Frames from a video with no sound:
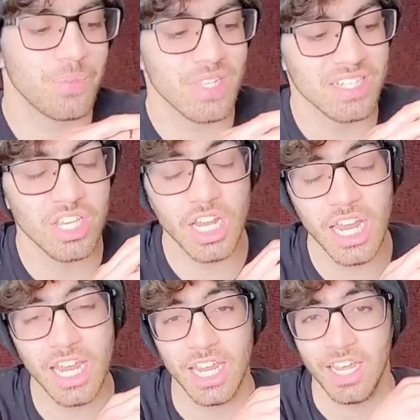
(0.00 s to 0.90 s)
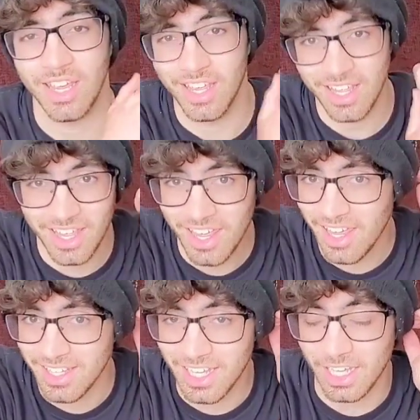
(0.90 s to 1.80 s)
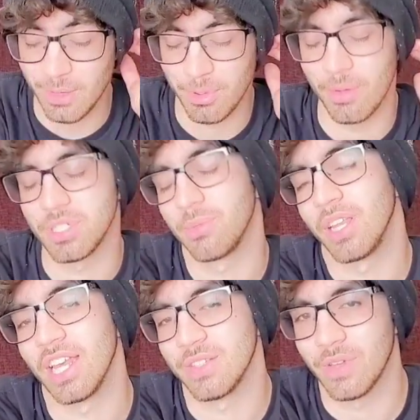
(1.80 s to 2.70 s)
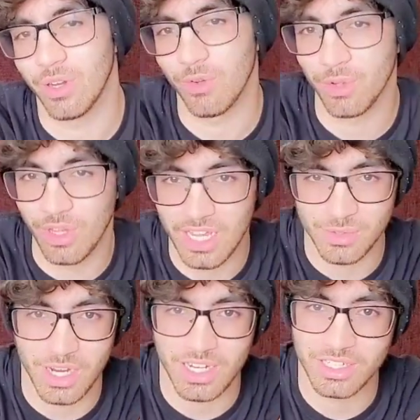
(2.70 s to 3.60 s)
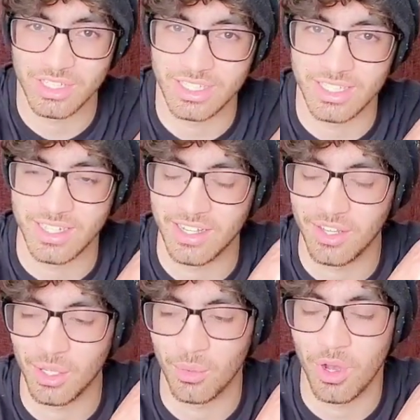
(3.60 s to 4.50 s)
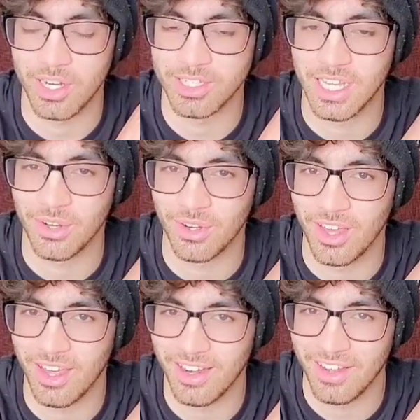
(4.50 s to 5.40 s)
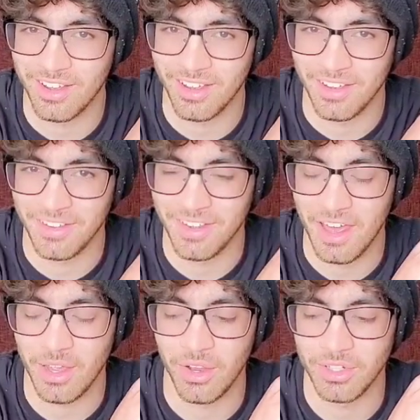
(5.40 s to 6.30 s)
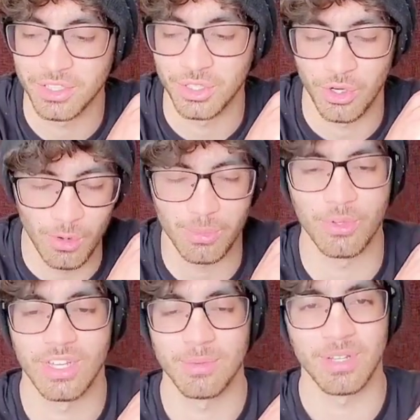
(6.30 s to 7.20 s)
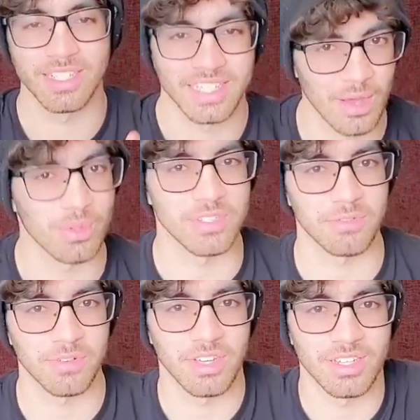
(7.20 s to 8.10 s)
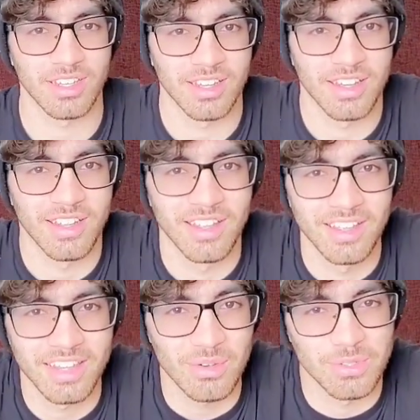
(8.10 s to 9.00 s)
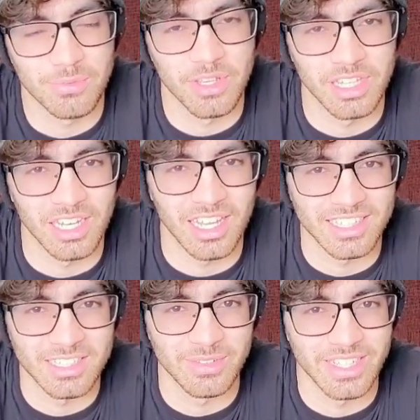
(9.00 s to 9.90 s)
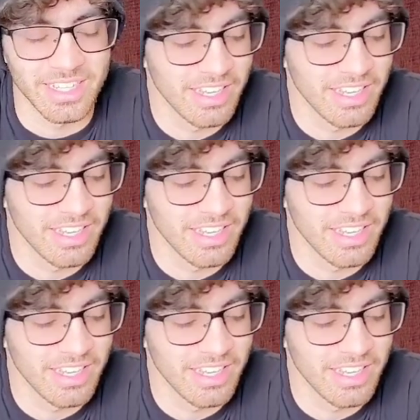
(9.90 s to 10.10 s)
Today, like I promised in my last video, if you guys were actually gonna watch that or not, I sure hope you did because that was a fun little activity.